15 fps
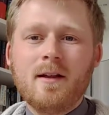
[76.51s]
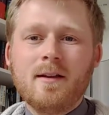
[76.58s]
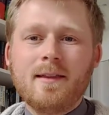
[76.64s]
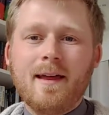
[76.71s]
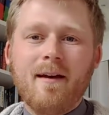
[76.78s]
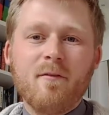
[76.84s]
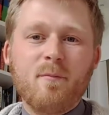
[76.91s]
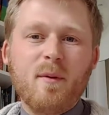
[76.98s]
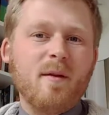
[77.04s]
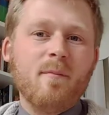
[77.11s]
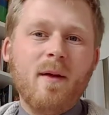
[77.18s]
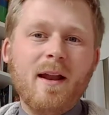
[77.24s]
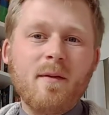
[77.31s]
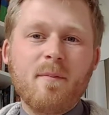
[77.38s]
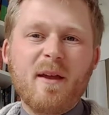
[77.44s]
There have been
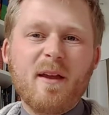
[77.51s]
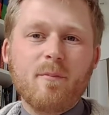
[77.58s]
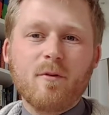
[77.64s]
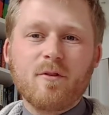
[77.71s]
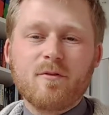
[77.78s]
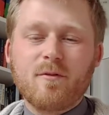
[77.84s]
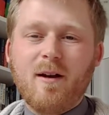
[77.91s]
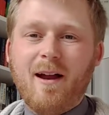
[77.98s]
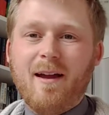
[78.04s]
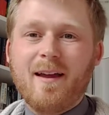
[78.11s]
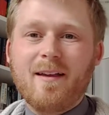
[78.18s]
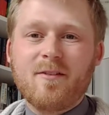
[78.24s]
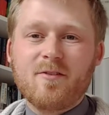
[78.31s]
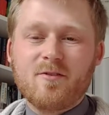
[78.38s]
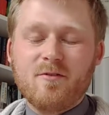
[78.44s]
many people throughout
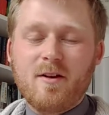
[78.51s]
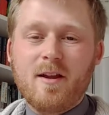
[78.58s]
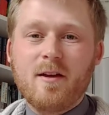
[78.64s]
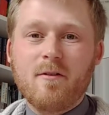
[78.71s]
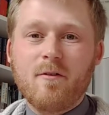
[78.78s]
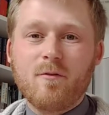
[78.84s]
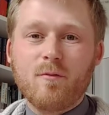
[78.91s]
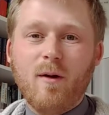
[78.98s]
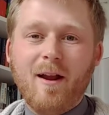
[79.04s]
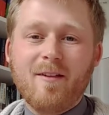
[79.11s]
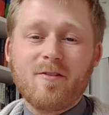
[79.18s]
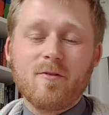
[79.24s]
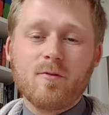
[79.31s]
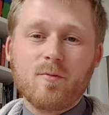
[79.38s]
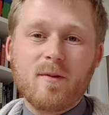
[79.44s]
history who have
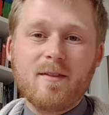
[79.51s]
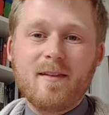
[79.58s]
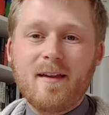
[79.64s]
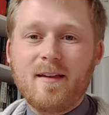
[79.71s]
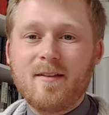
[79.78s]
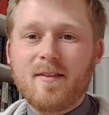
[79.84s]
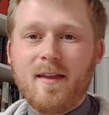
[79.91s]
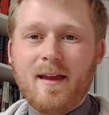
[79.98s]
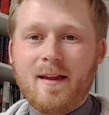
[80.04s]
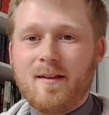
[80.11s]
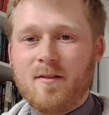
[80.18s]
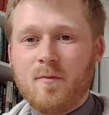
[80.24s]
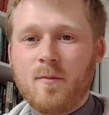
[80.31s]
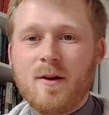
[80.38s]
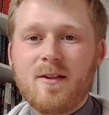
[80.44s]
wrestled with these
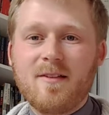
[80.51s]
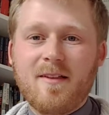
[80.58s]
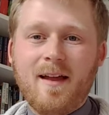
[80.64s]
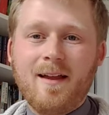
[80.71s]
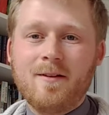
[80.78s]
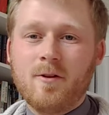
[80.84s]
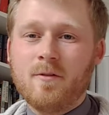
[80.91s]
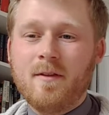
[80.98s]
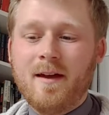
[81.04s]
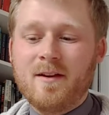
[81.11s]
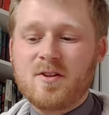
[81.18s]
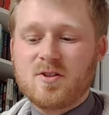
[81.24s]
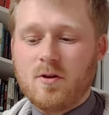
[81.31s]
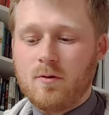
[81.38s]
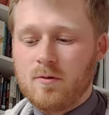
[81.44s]
things, and we stand on their
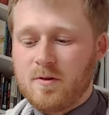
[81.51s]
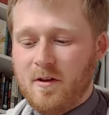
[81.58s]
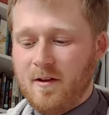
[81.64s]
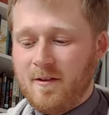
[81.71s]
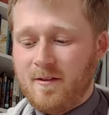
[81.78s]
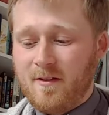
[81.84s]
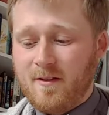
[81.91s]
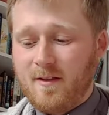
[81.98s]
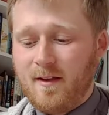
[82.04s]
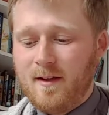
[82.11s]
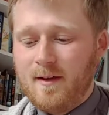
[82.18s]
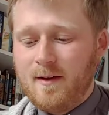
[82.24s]
shoulders.